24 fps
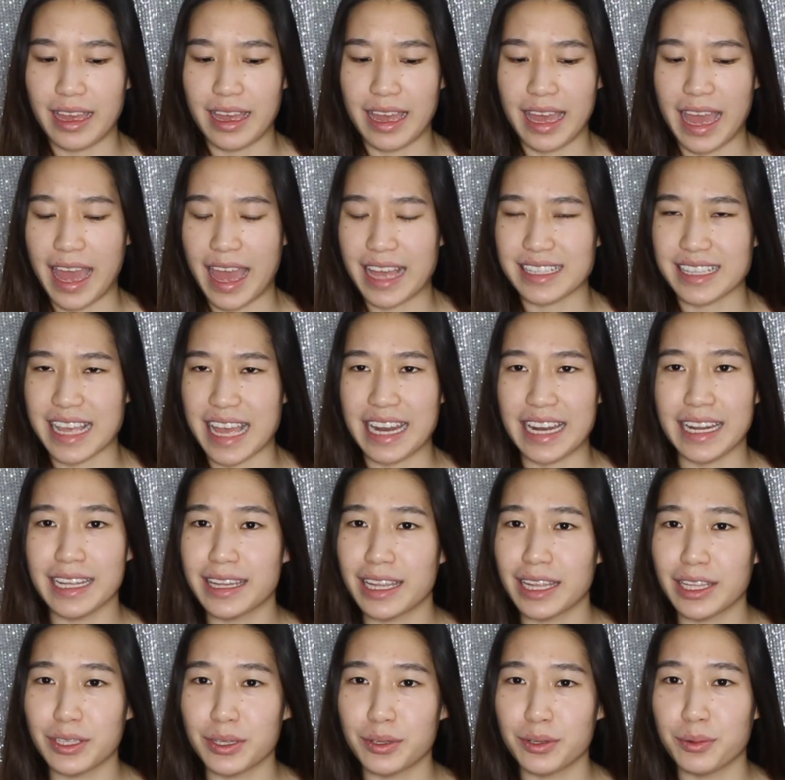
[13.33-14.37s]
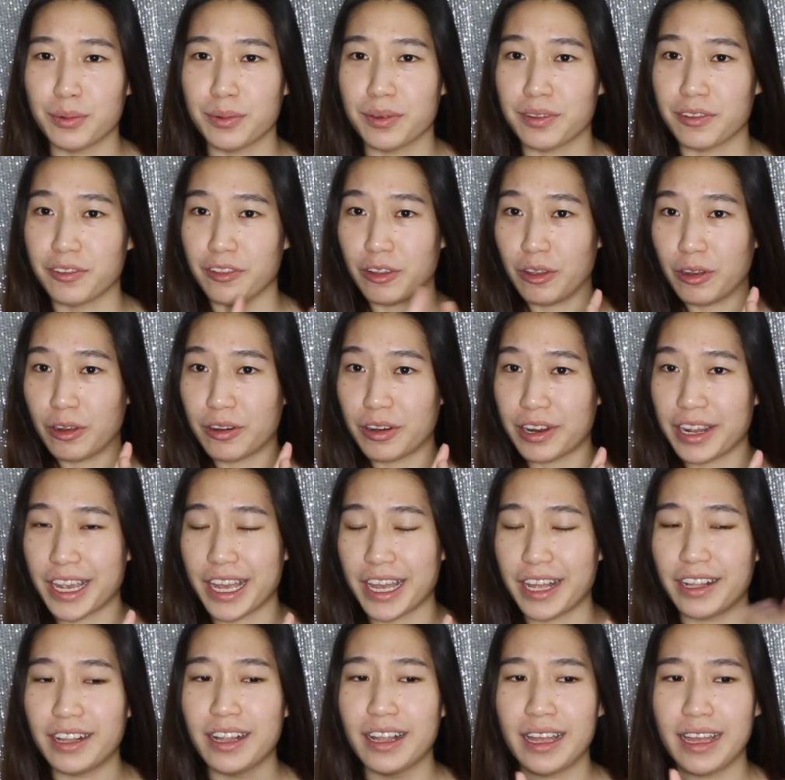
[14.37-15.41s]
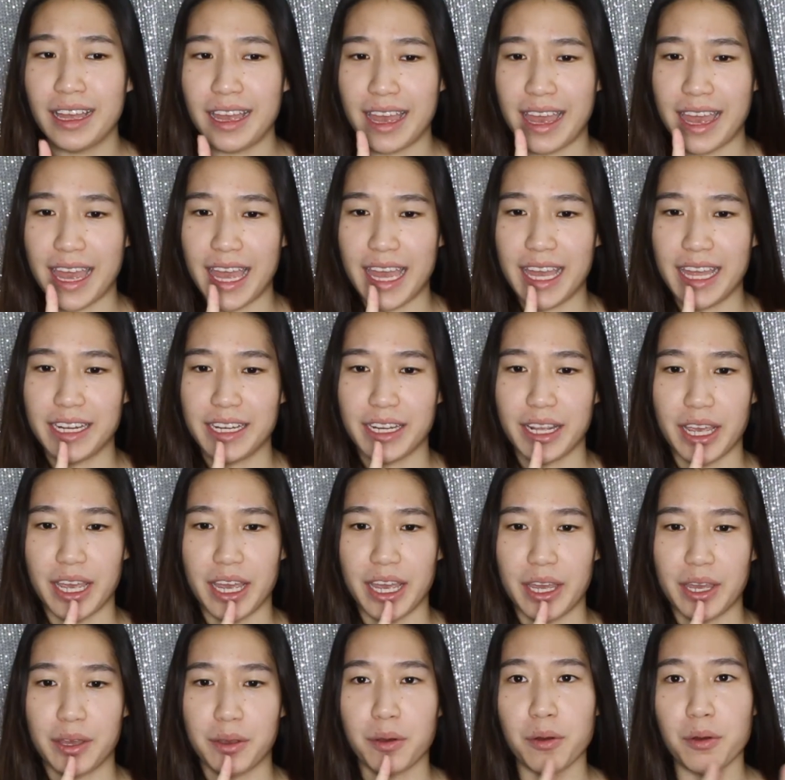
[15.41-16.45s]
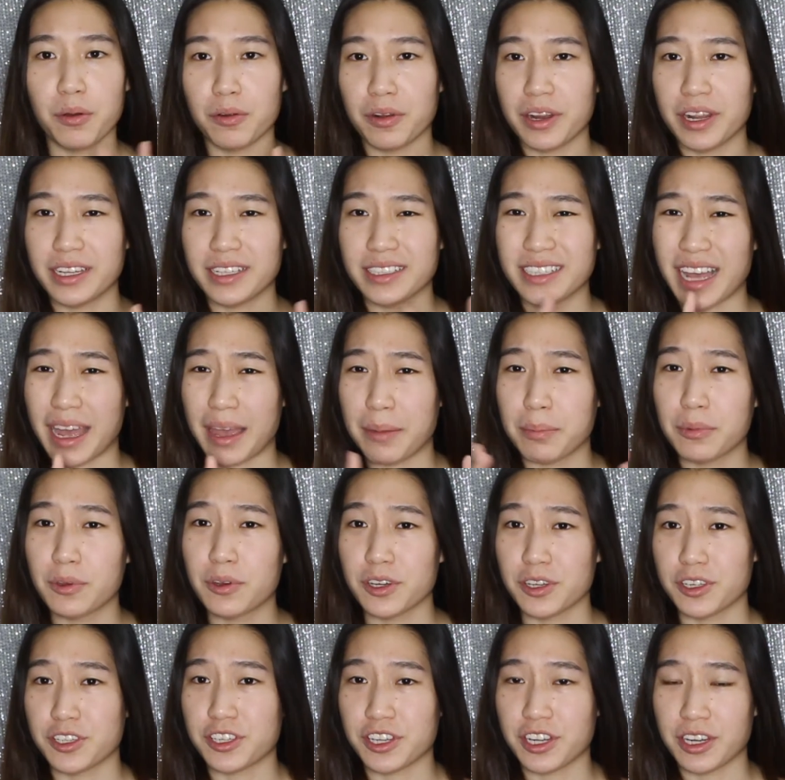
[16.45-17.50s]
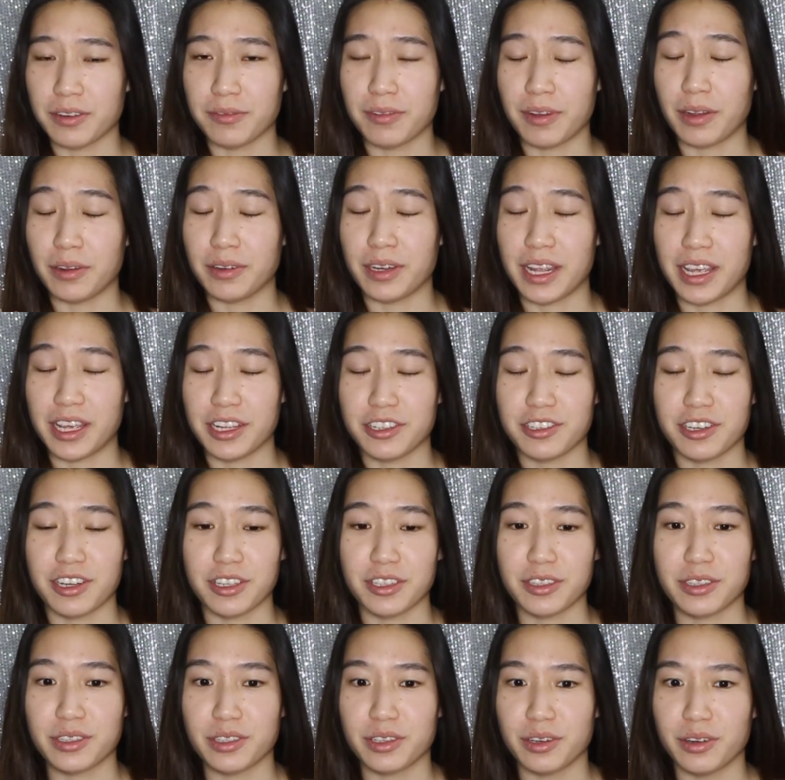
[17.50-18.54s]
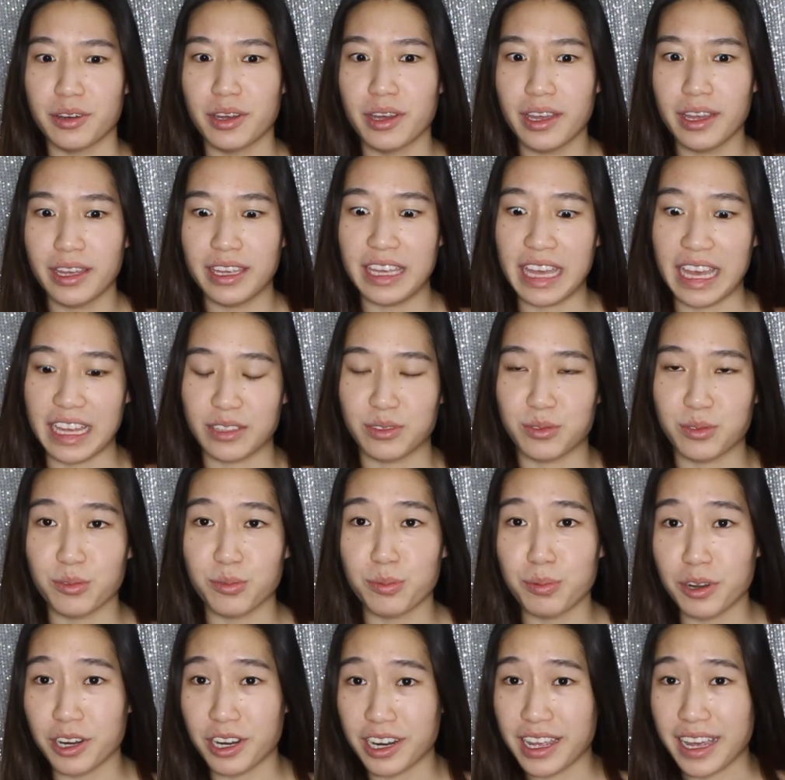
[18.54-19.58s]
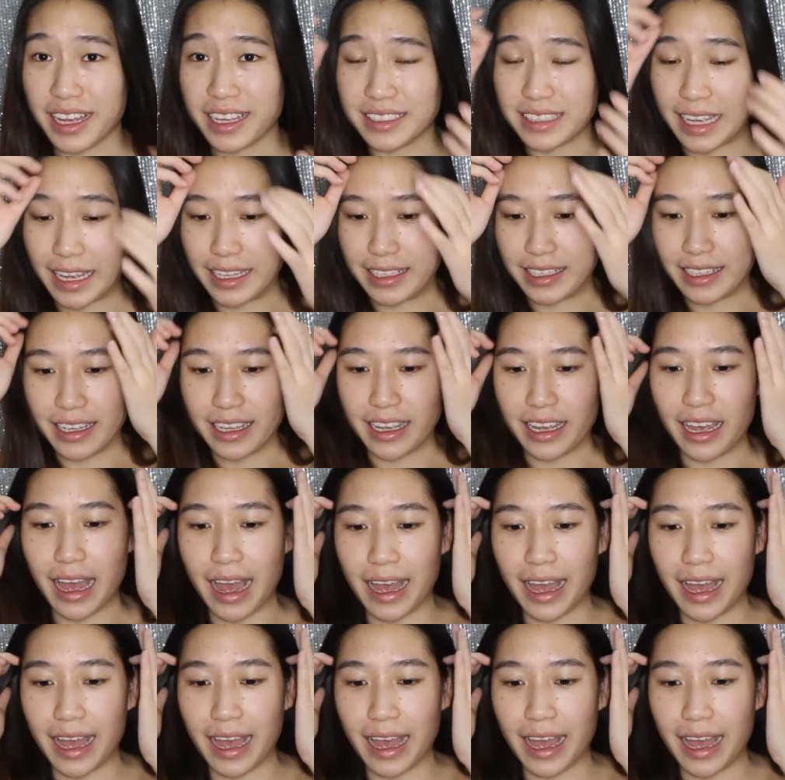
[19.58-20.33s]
It has anything to do with L'Oreal and a Korean type cushion foundation. So yeah, it's pretty exciting.